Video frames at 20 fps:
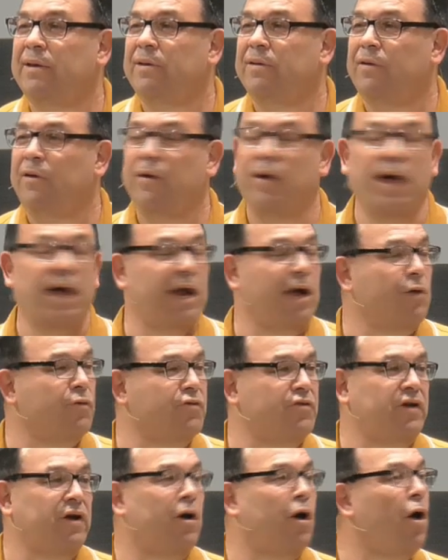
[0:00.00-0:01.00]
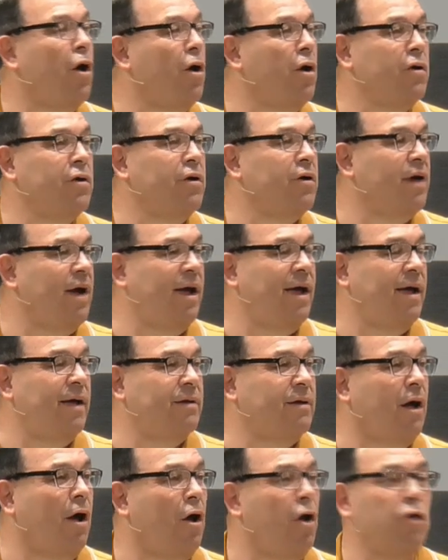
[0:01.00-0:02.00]
You got to go sell all your ha-
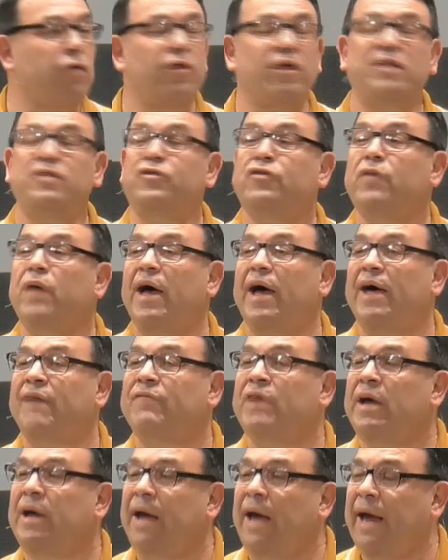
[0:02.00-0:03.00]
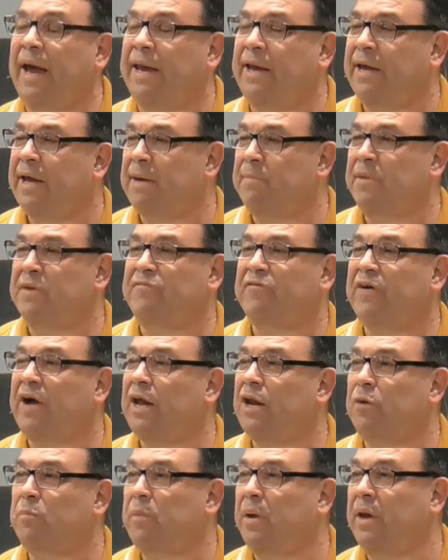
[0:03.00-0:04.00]
all that you have and come and
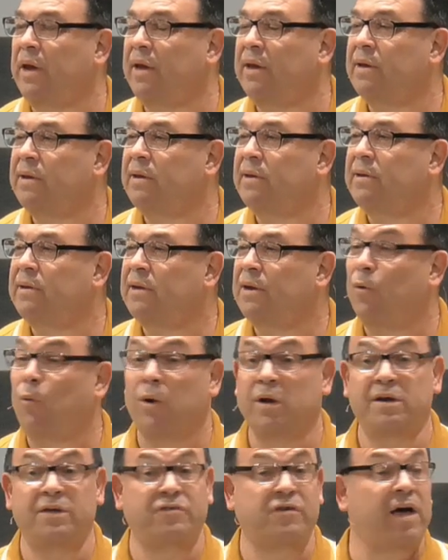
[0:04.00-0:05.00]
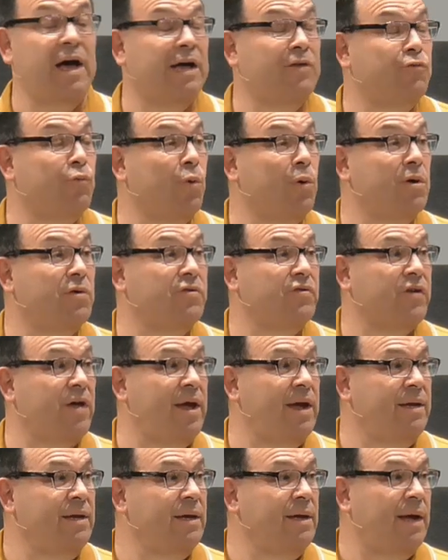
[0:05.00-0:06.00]
follow me. And what does God's word say?
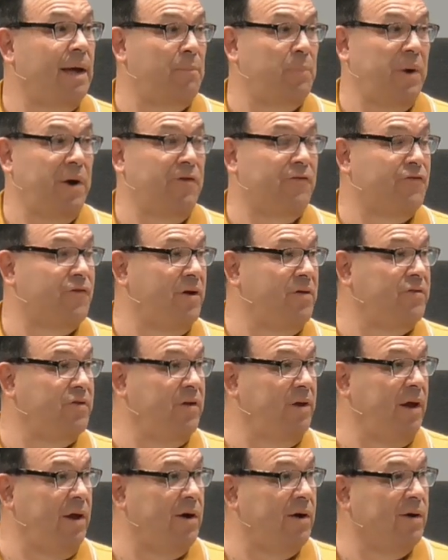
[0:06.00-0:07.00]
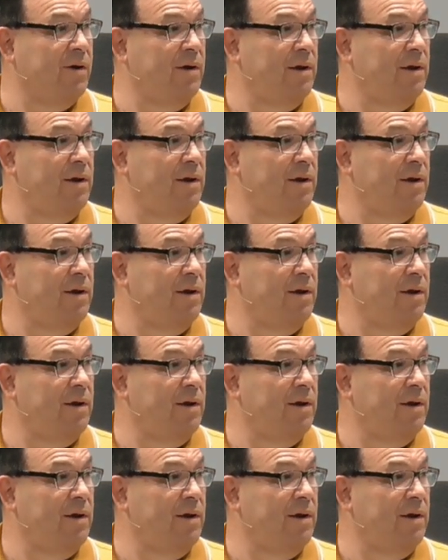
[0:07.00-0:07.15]
I'm paraphrasing here.